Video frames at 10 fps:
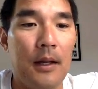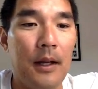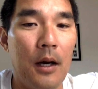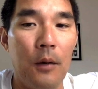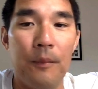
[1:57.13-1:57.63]

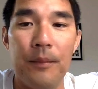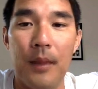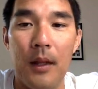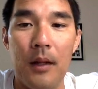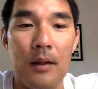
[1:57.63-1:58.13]
Now,
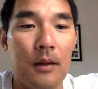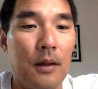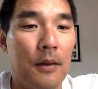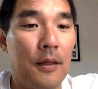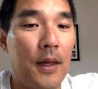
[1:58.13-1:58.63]

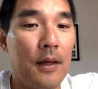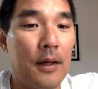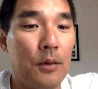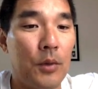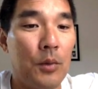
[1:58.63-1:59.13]
the thing
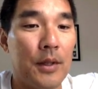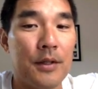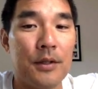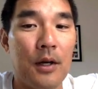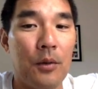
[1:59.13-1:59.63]
that we want to
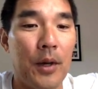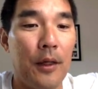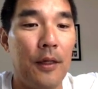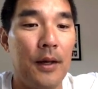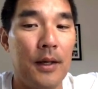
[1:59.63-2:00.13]
start with
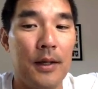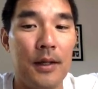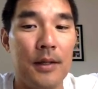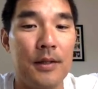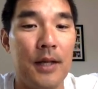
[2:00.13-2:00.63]

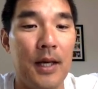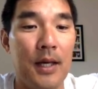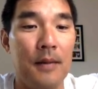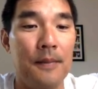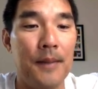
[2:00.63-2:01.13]
is
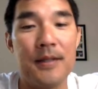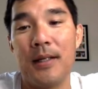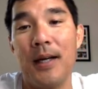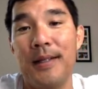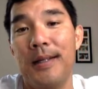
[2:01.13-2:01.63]
a
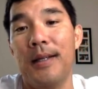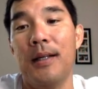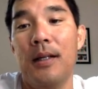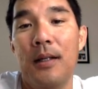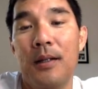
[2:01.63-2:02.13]
basic idea.
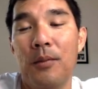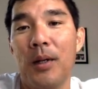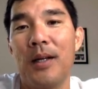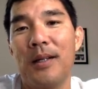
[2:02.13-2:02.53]
What,